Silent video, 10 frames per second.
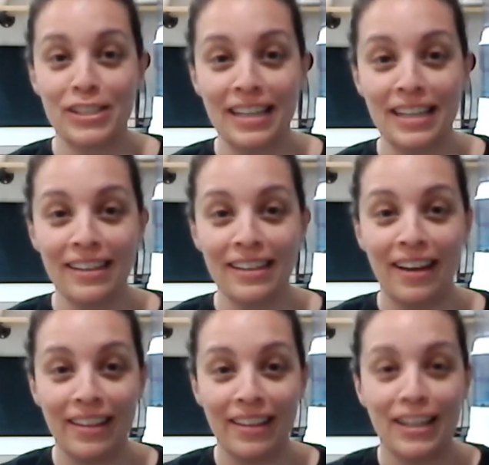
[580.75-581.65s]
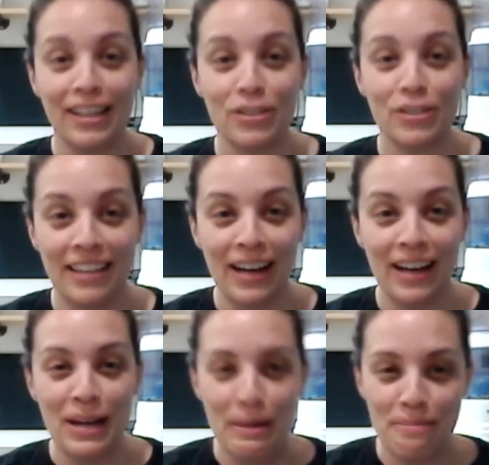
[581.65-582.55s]
A lot of the country's not,
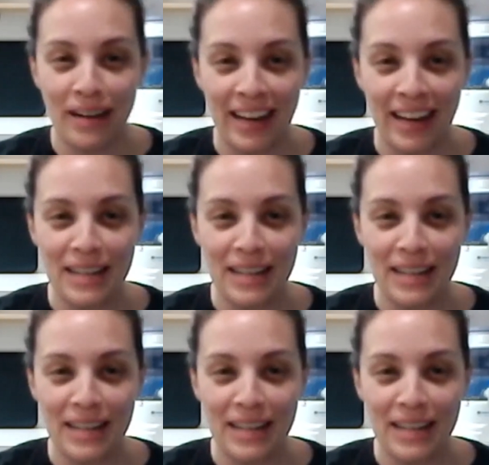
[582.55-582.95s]
but I am,